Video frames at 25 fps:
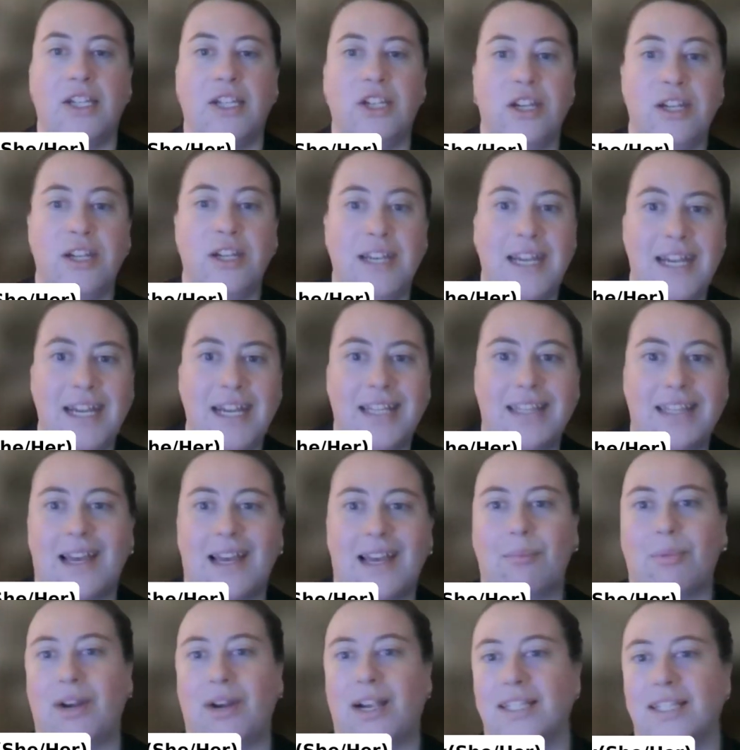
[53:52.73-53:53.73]
and you need
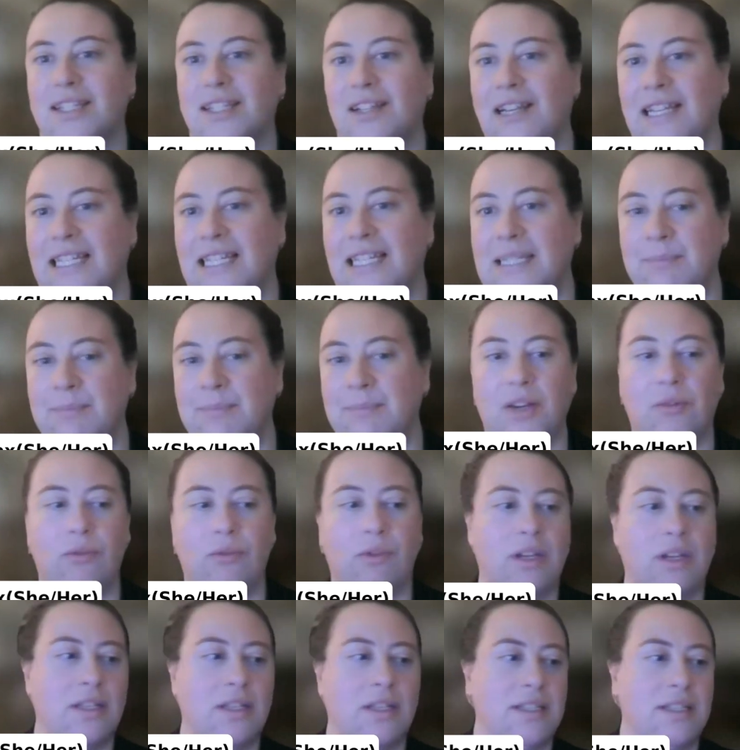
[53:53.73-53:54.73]
that practical
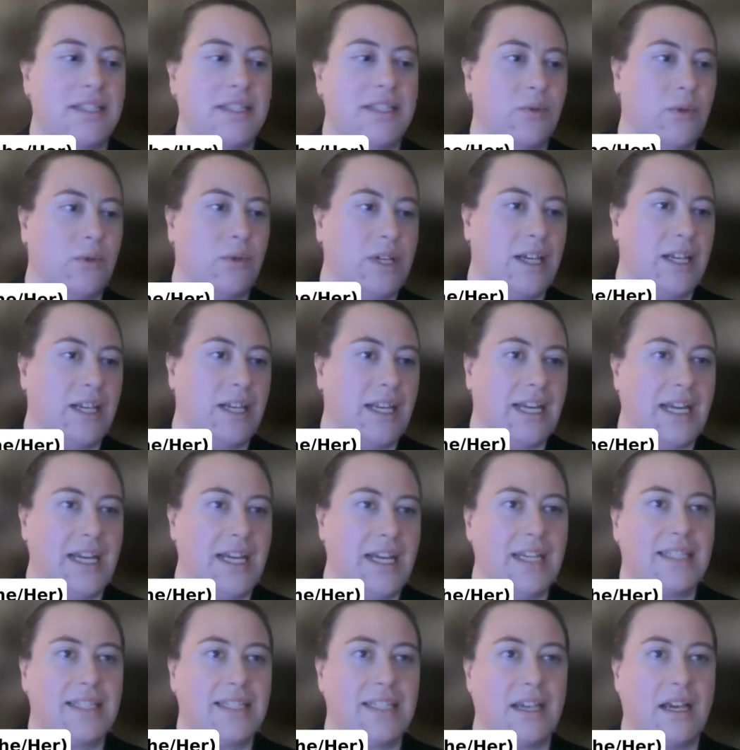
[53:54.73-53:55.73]
experience, or you
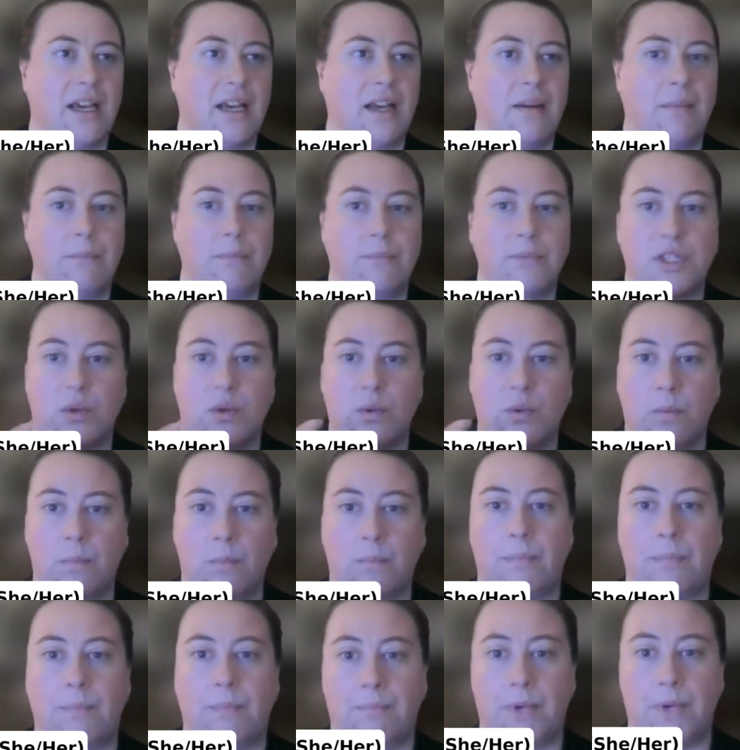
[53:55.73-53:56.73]
need
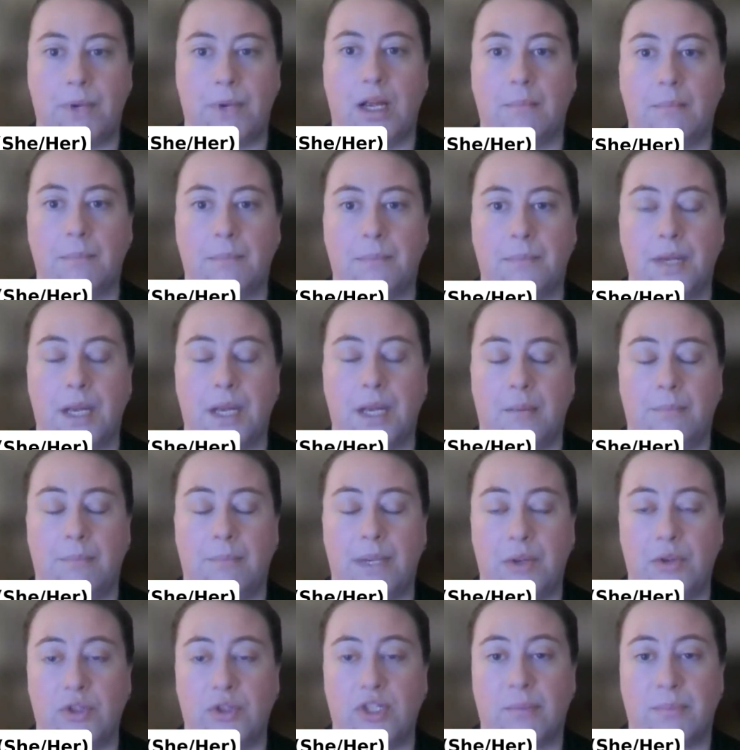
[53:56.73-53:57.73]
to
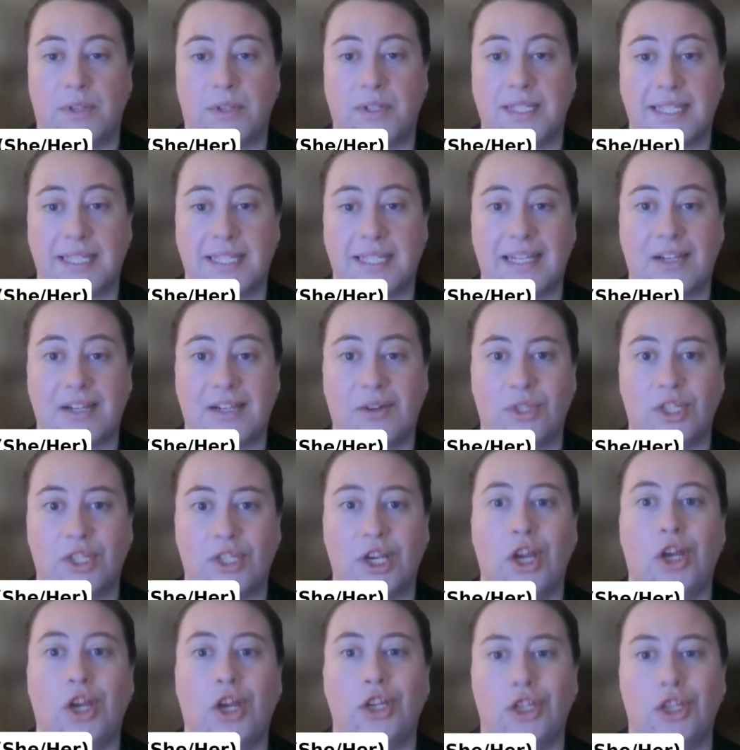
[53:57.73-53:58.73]
build up your
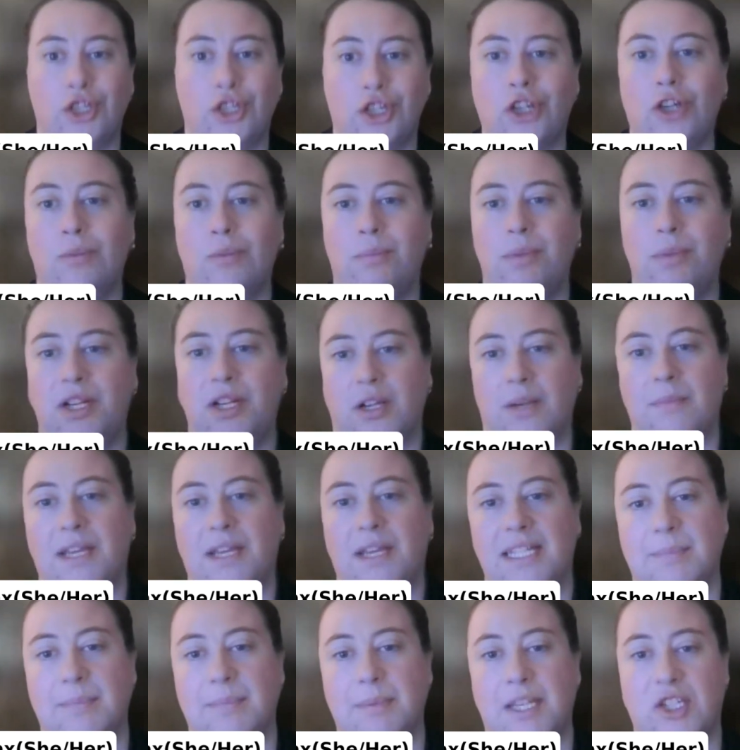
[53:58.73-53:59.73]
skills to
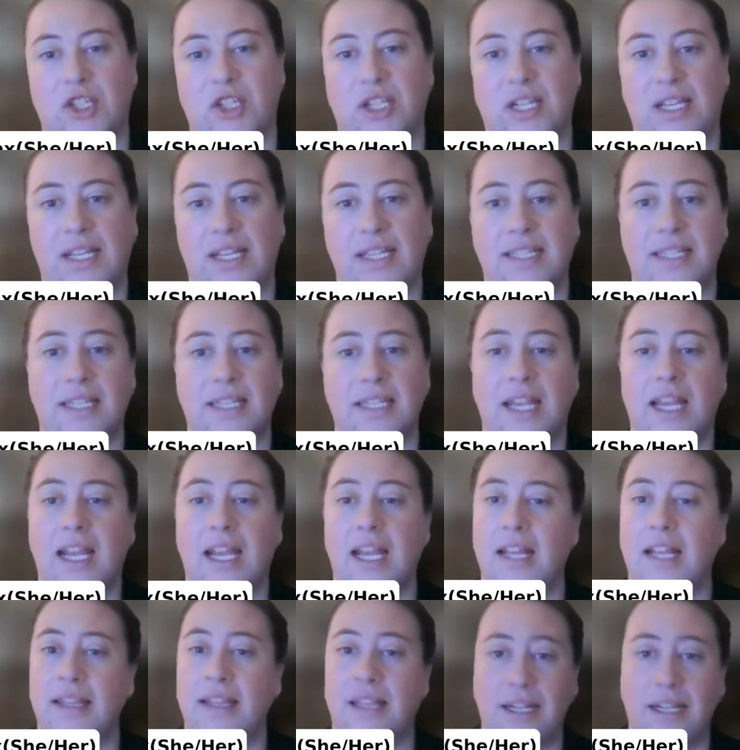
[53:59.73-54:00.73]
become that specialist,
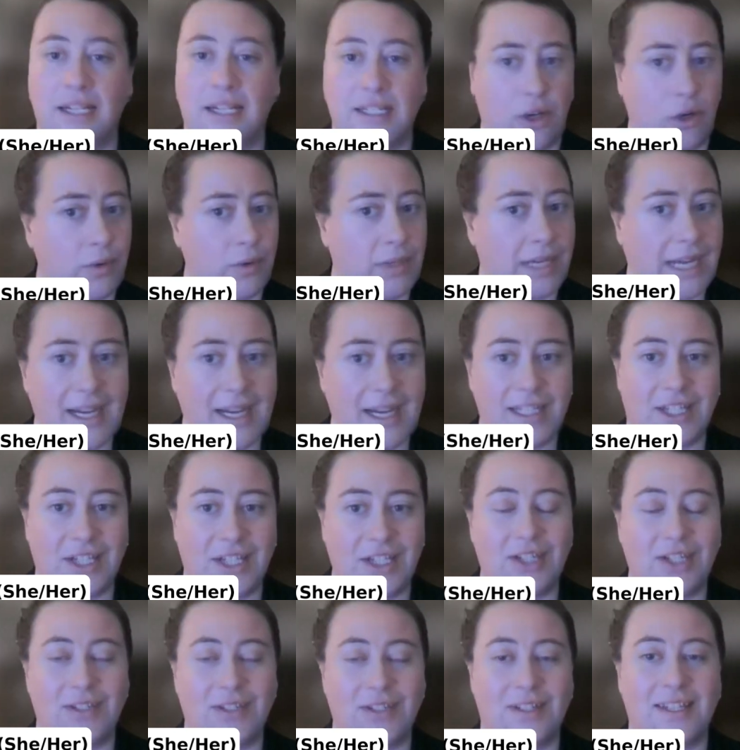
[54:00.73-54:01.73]
then it's okay
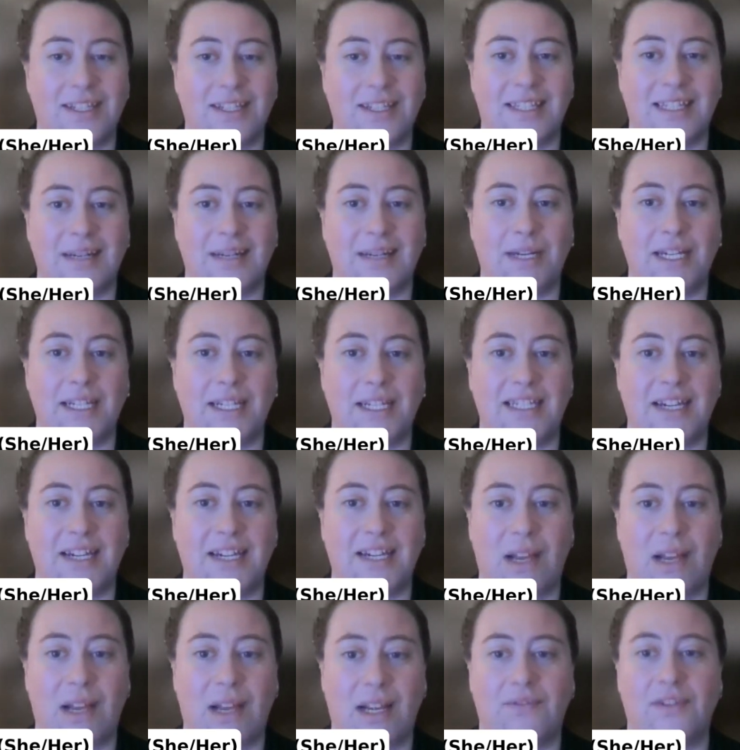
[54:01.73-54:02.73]
to do the
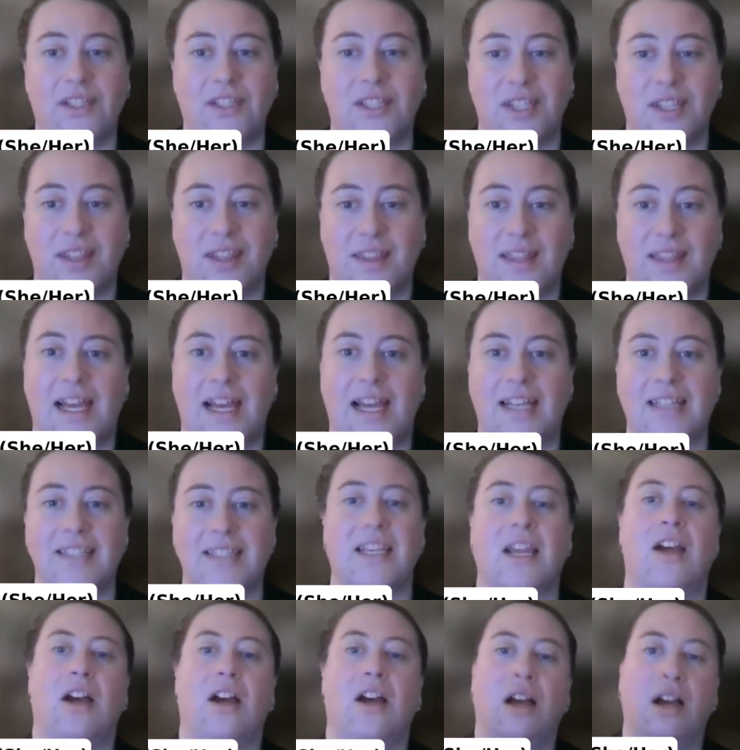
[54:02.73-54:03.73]
CPD relevant to
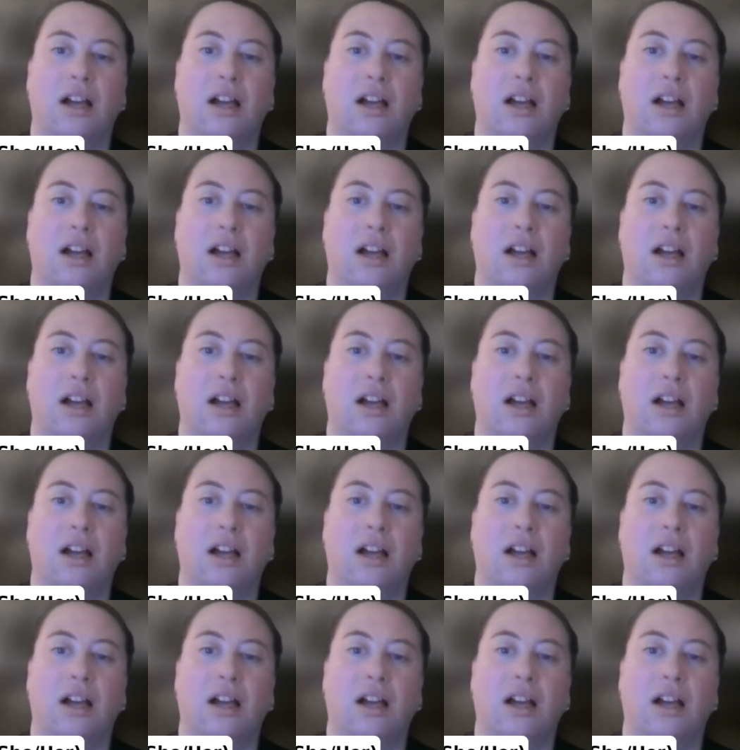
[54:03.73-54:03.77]
that